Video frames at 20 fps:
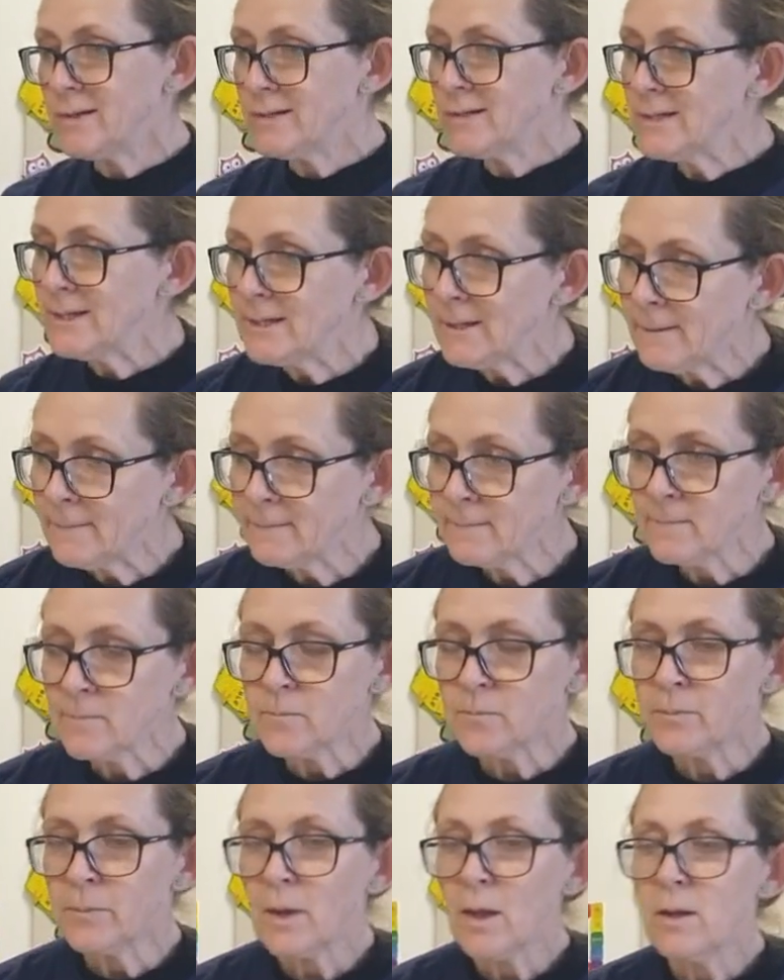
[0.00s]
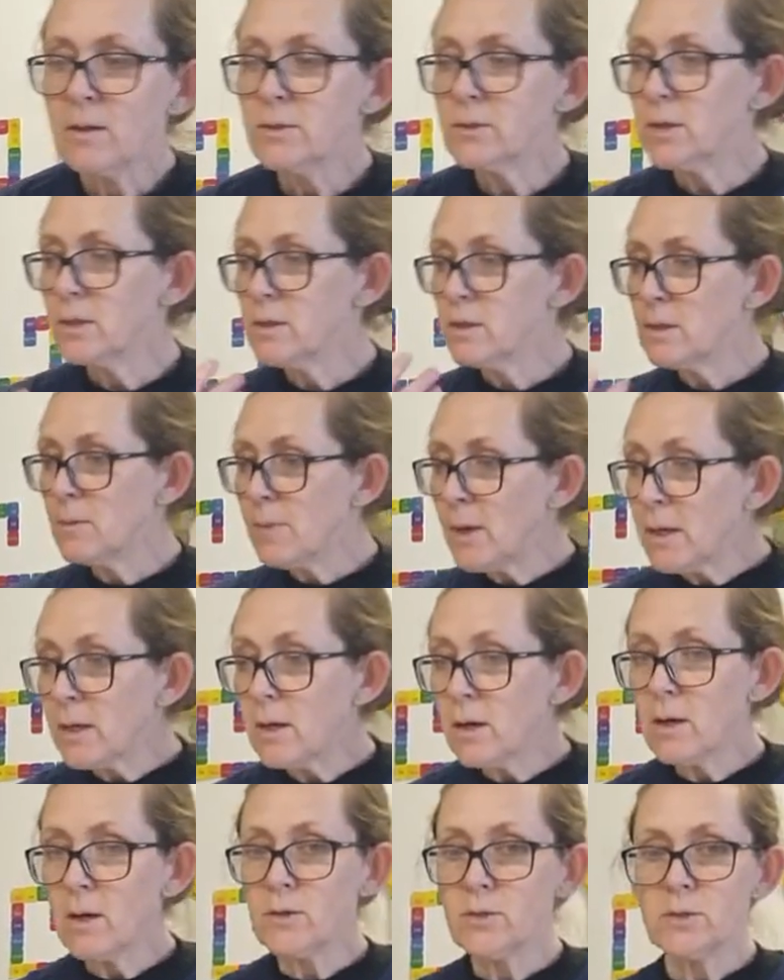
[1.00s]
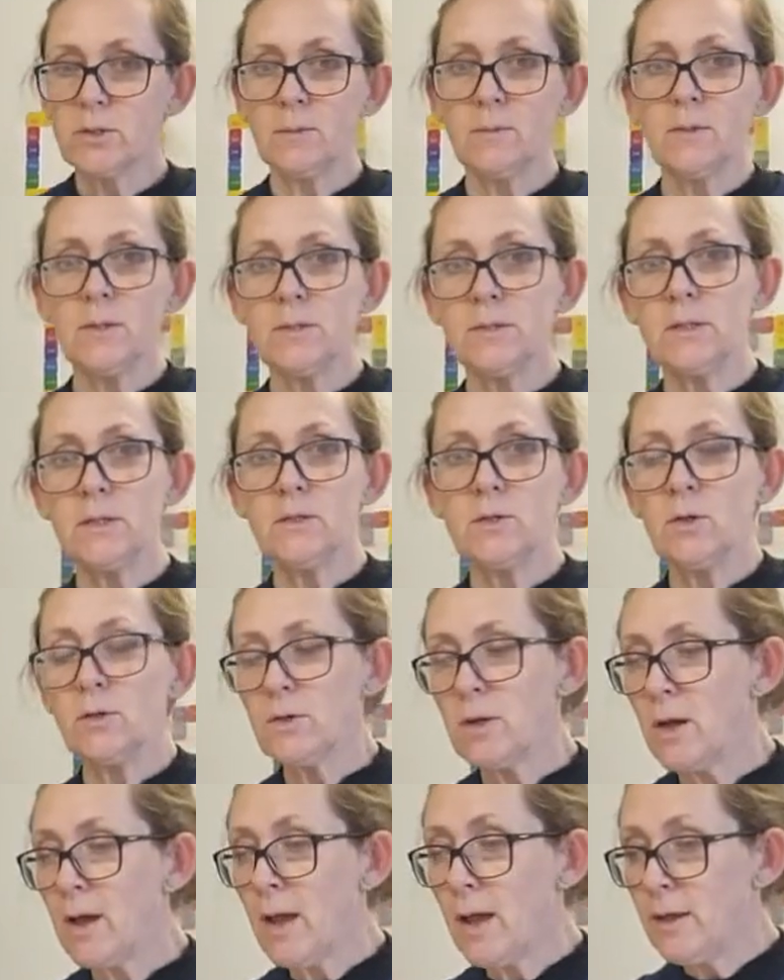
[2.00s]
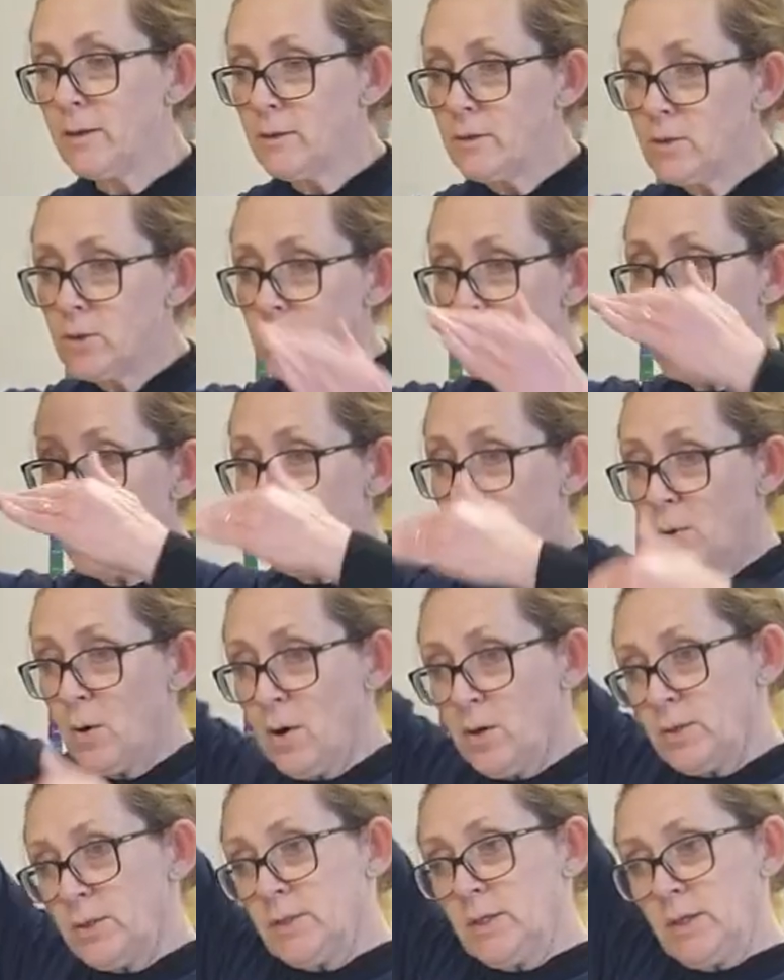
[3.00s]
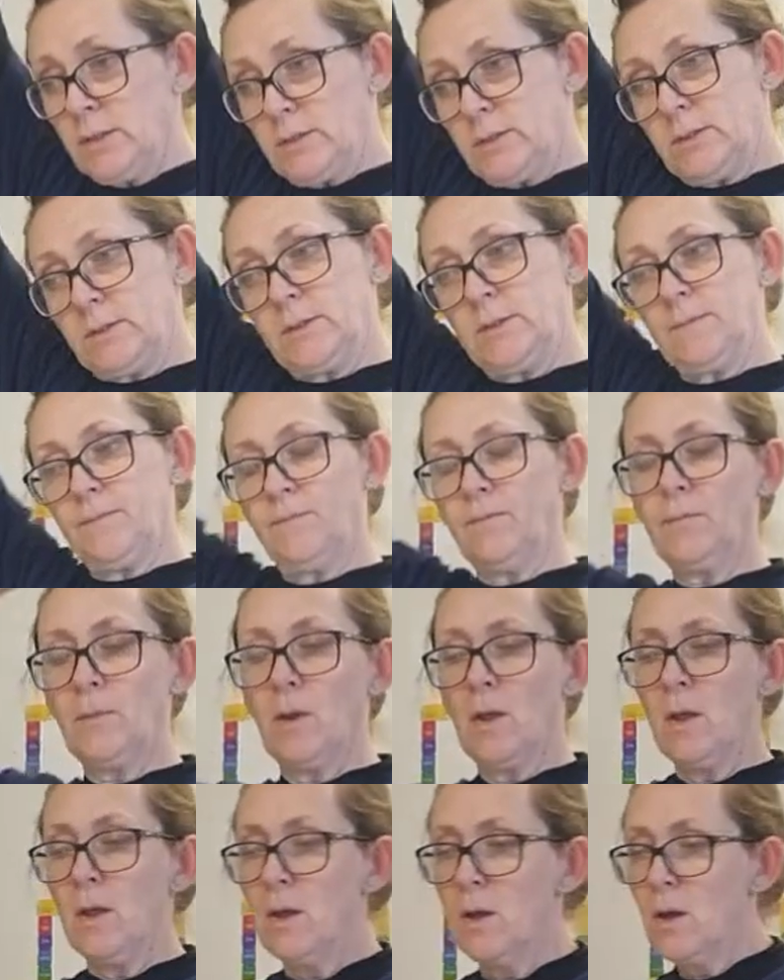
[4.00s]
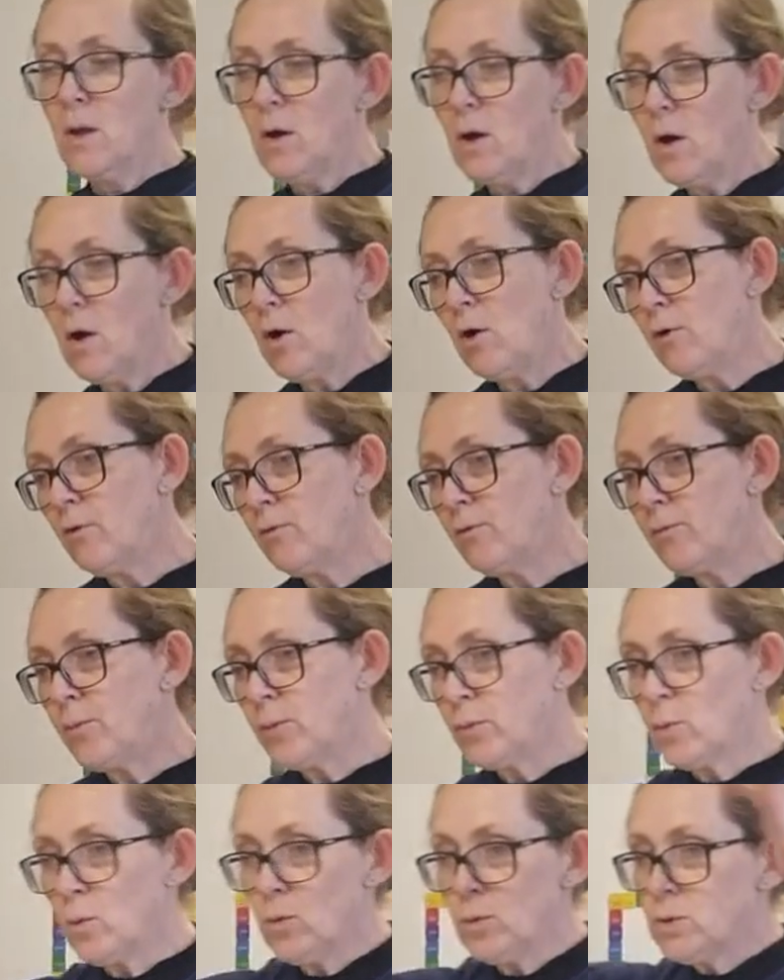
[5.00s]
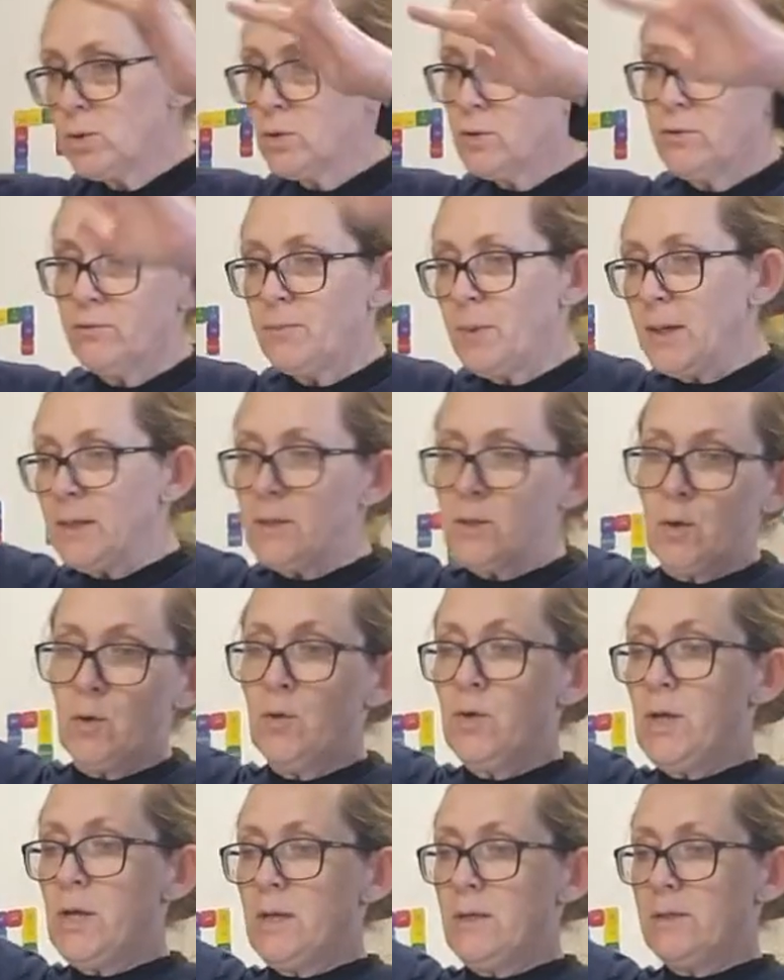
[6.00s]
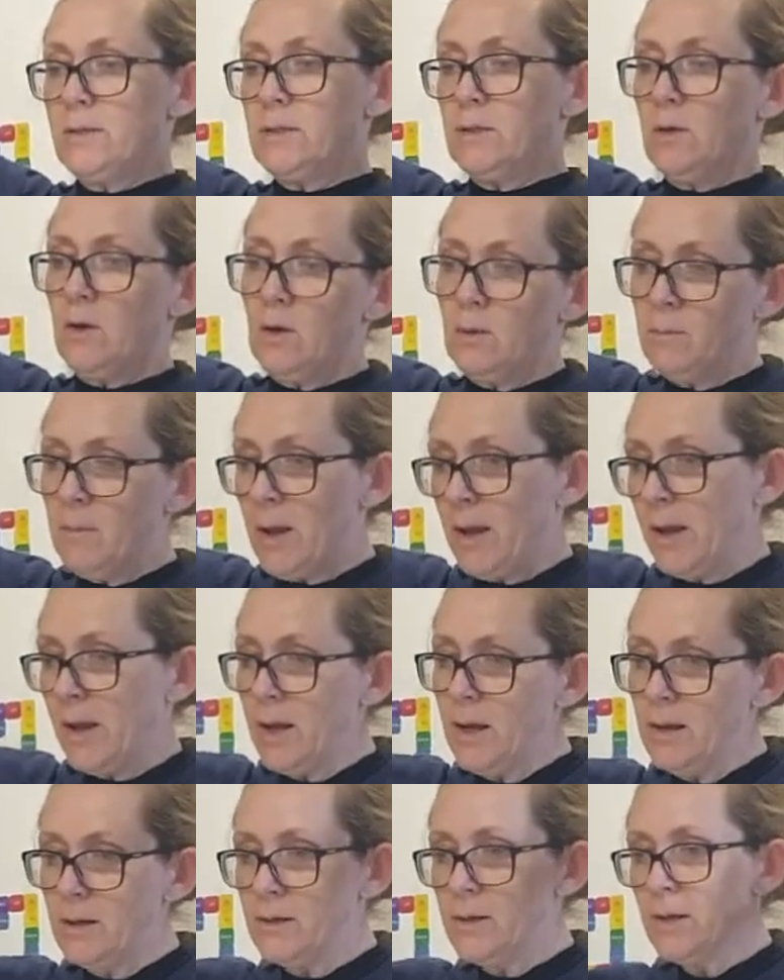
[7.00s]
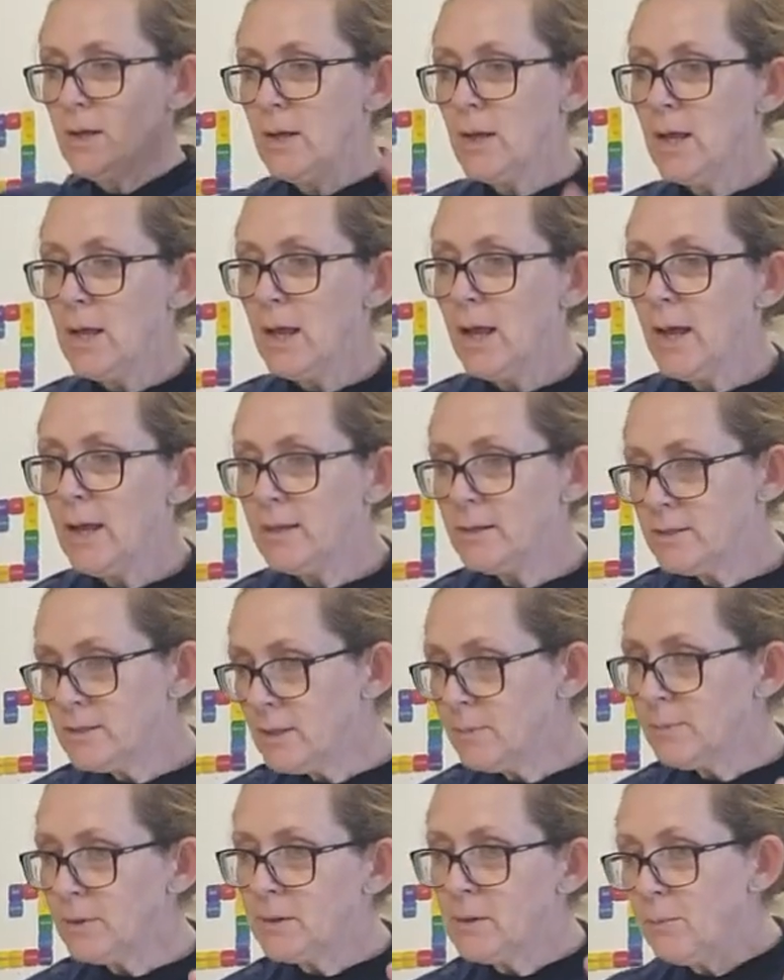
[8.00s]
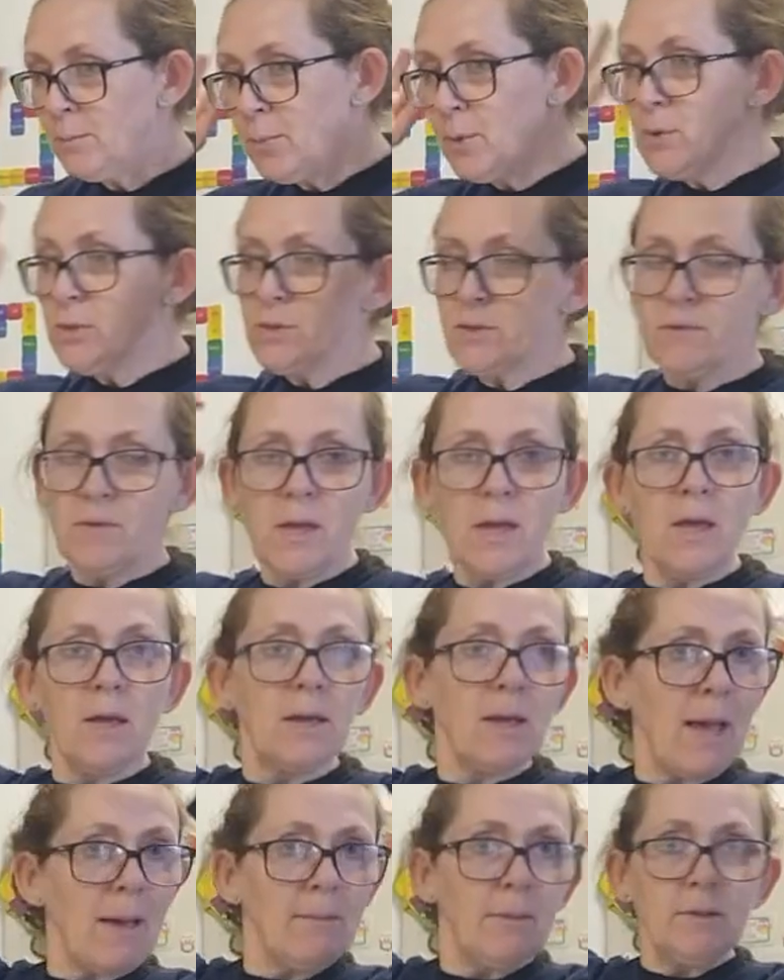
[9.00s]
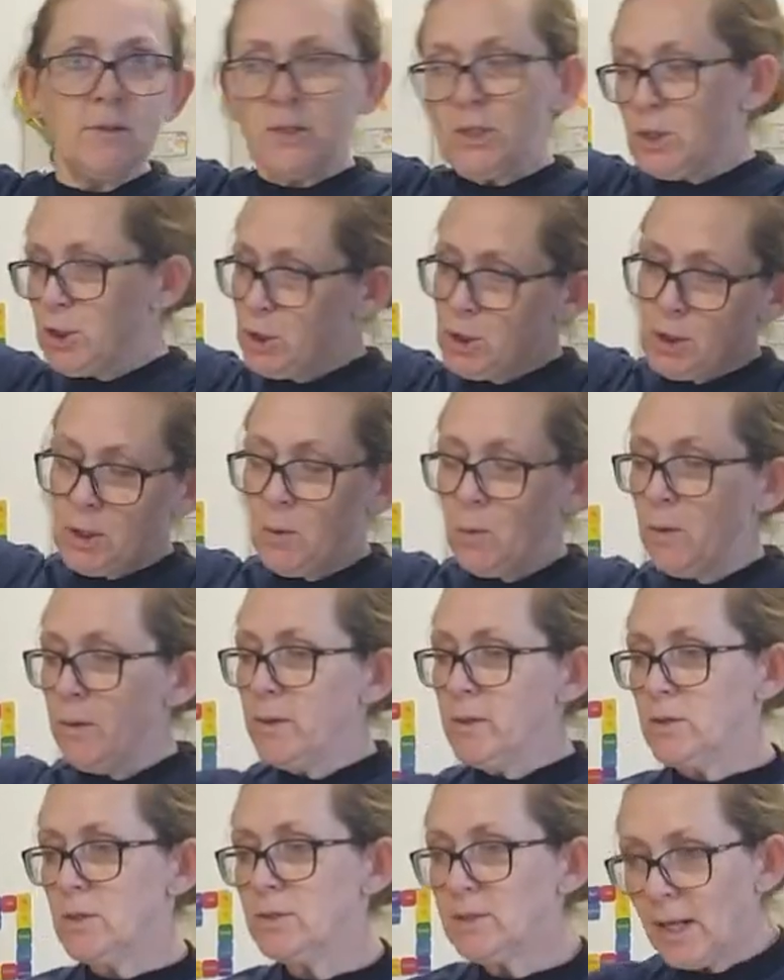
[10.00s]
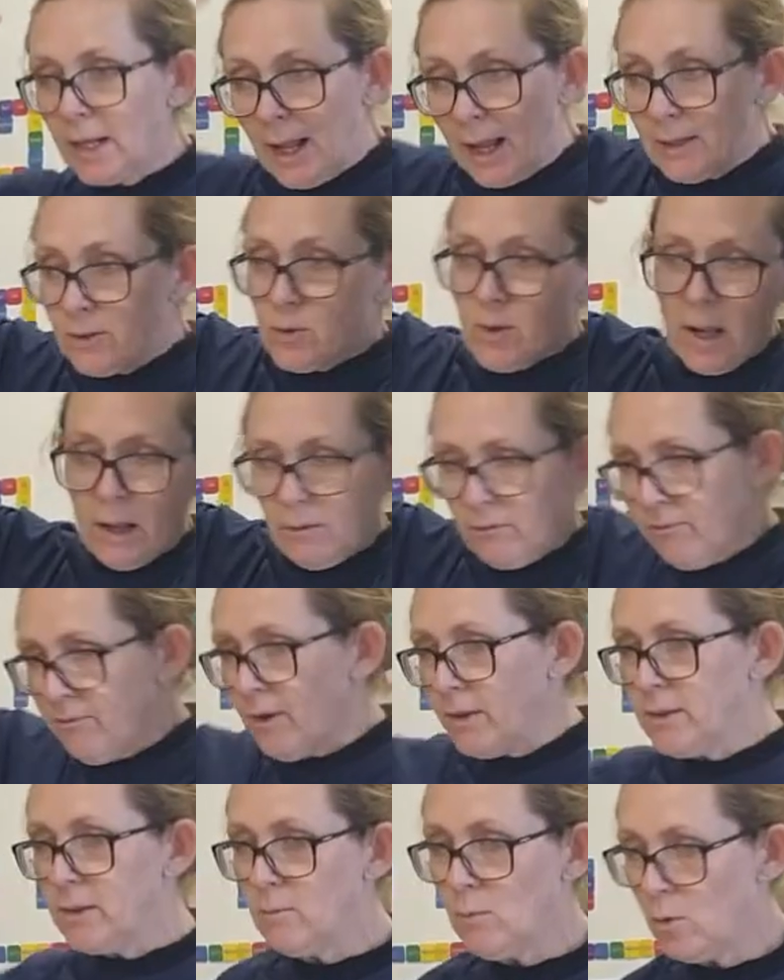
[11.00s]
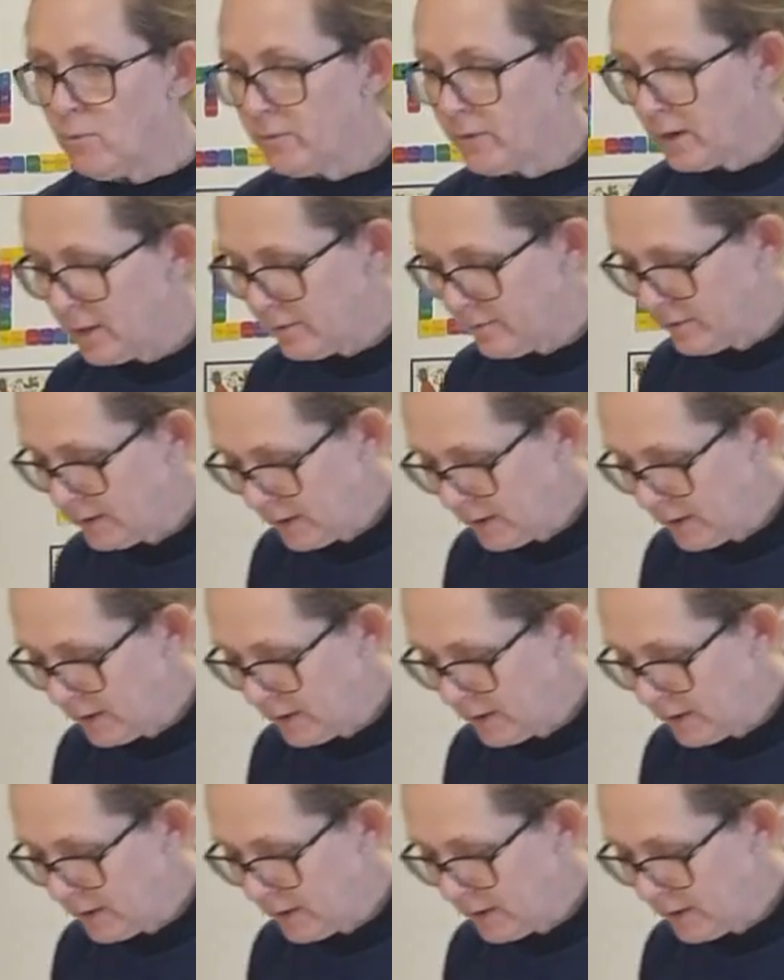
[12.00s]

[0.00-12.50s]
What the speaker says: it. So then the baker goes to him and he says, Jonna, I had these 3 baskets with all sorts of baked goodies on my head. And he said, but the birds of the air came and just like I had to fight them off kind of